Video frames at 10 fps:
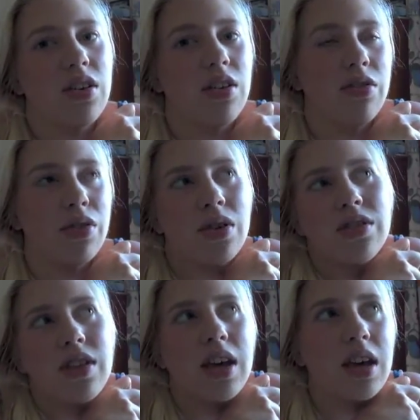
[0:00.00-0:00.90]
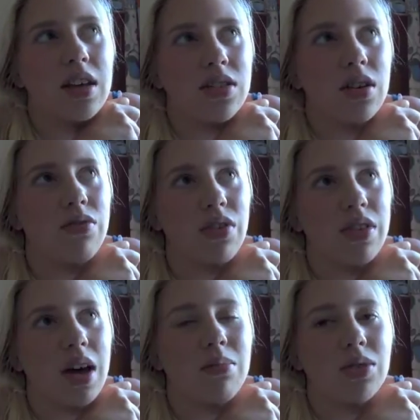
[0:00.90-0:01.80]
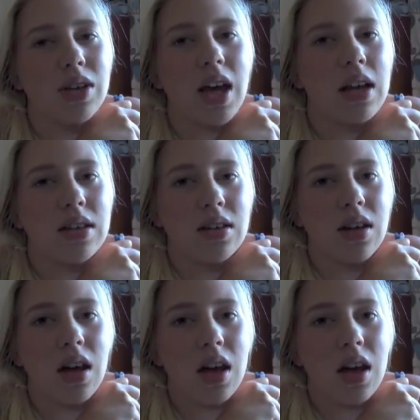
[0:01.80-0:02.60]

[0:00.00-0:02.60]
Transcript: of course it's good for them to get